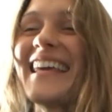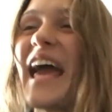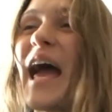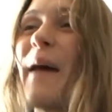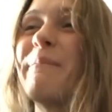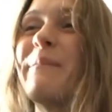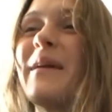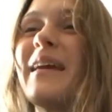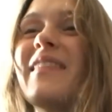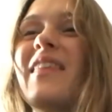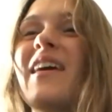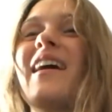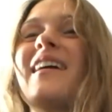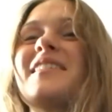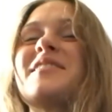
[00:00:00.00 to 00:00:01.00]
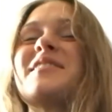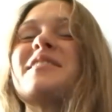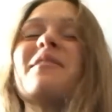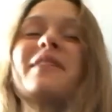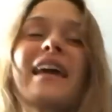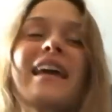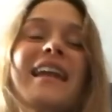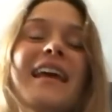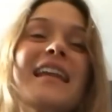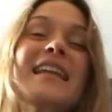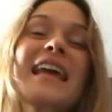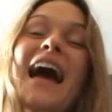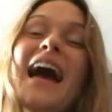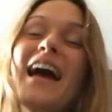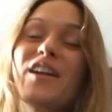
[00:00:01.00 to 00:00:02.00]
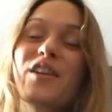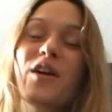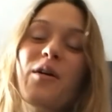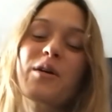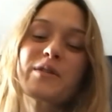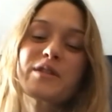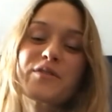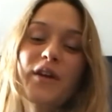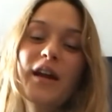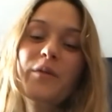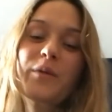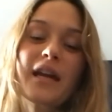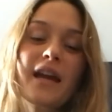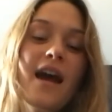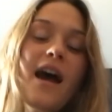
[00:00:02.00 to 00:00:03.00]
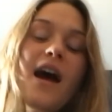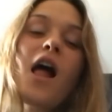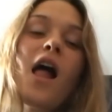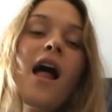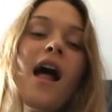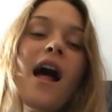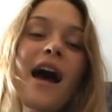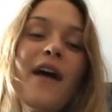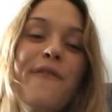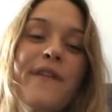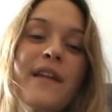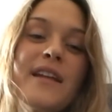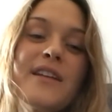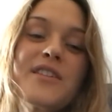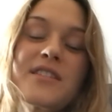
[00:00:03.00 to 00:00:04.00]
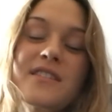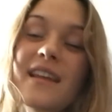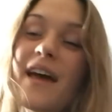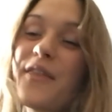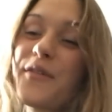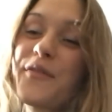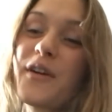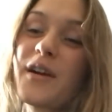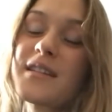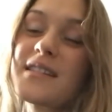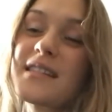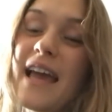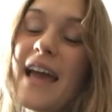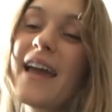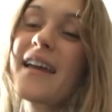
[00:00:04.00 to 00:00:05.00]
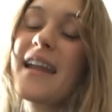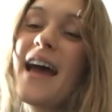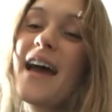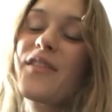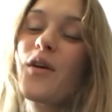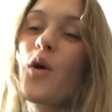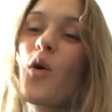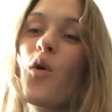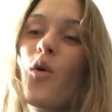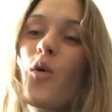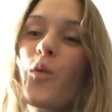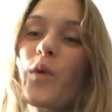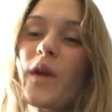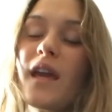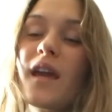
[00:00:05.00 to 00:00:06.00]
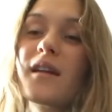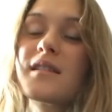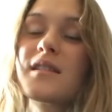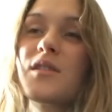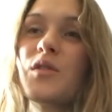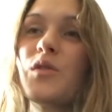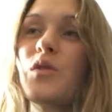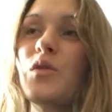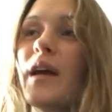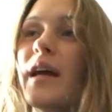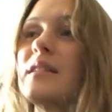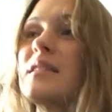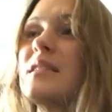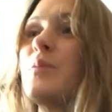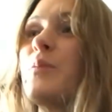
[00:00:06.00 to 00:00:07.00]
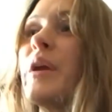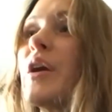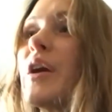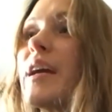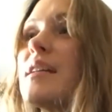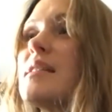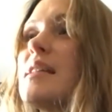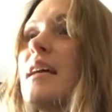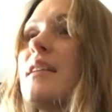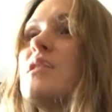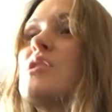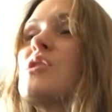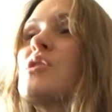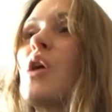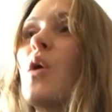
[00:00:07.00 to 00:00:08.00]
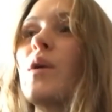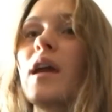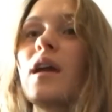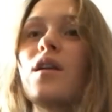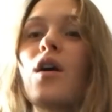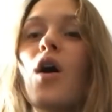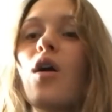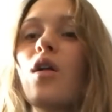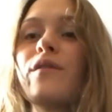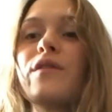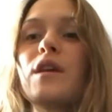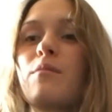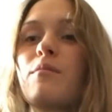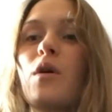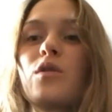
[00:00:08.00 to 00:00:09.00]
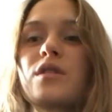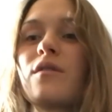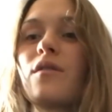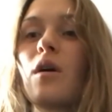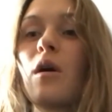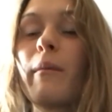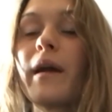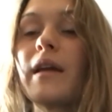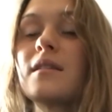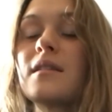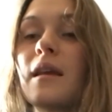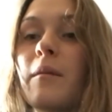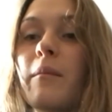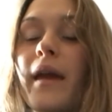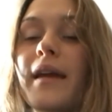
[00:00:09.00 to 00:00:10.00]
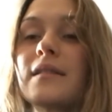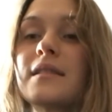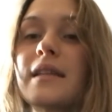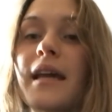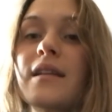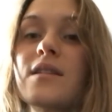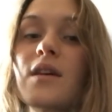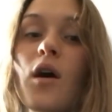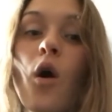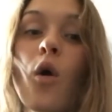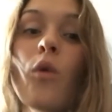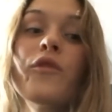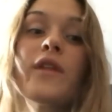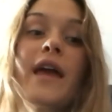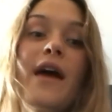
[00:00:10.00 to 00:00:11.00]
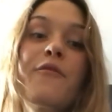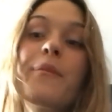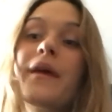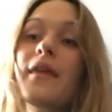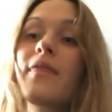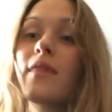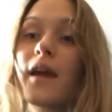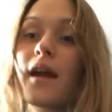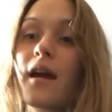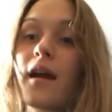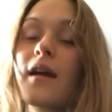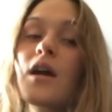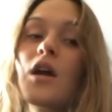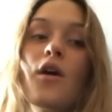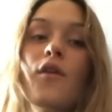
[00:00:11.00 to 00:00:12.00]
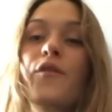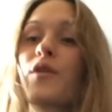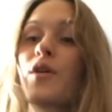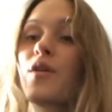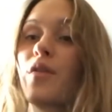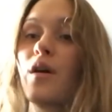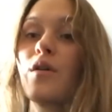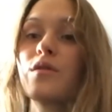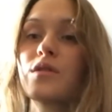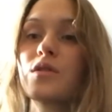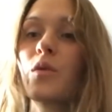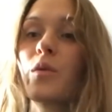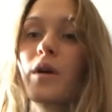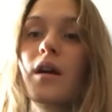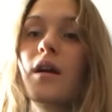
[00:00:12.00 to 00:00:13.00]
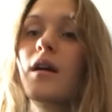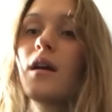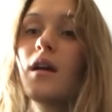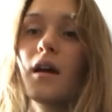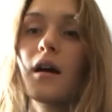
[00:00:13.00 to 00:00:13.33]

yeah, be there, soak it in. Yeah, I know it was very we I finished, yeah, the first day and had the whole week to experience and soak in all of the emotion of all my teammates and to hopefully have been there for those who were